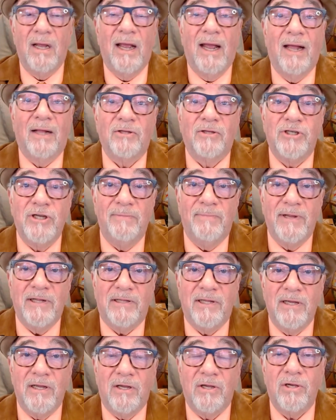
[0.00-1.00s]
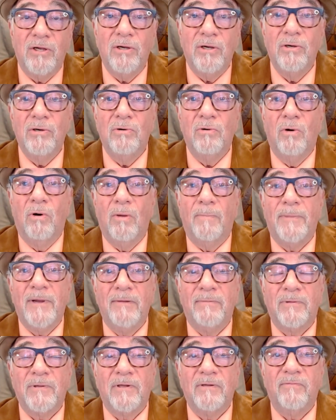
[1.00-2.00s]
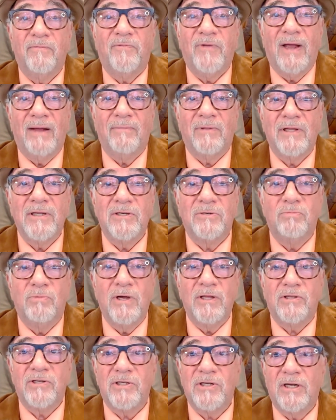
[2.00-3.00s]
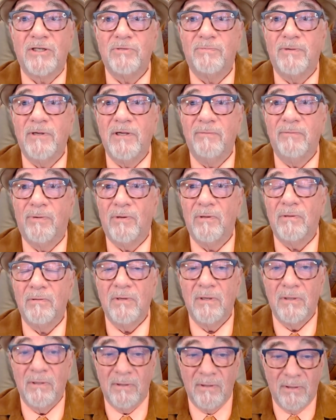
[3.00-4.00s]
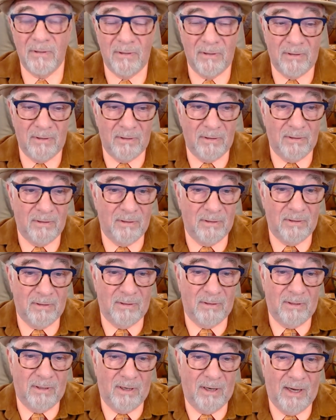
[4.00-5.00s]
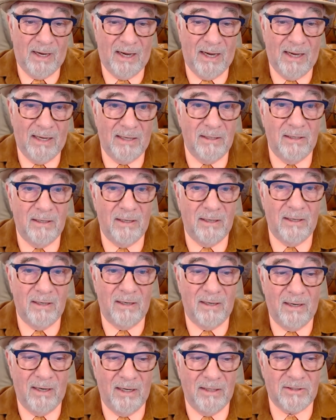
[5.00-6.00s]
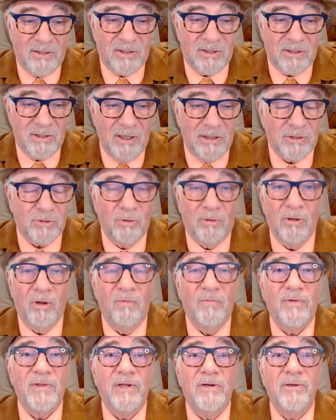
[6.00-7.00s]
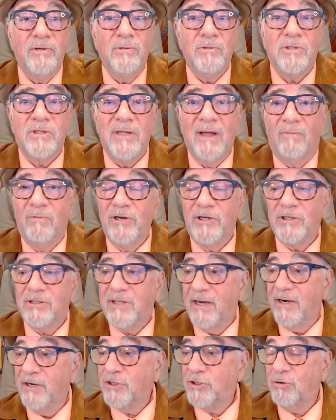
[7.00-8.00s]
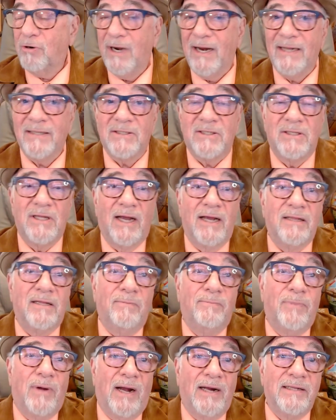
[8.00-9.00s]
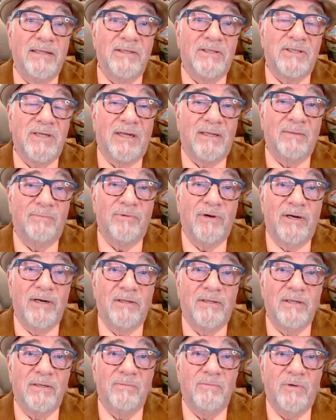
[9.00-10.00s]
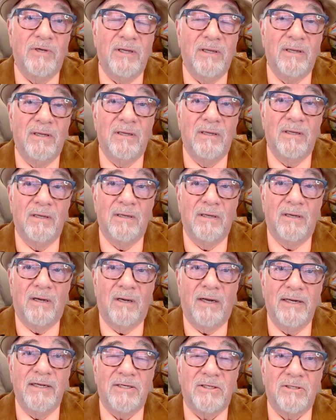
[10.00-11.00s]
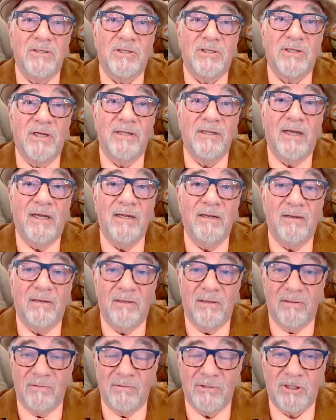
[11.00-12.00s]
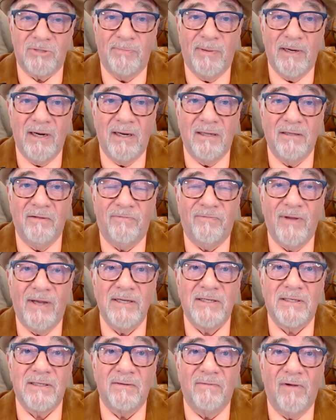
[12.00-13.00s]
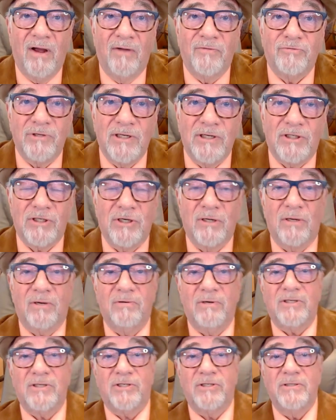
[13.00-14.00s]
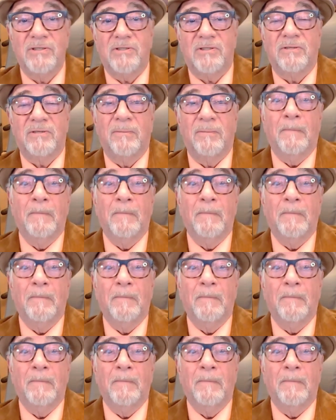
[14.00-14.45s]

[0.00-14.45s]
LGBTQ or people in families with such people. And it's it's all over the news now. We just had a trans day that Biden celebrated, didn't we? On Easter Sunday, spitting in the face of, of traditional Christians.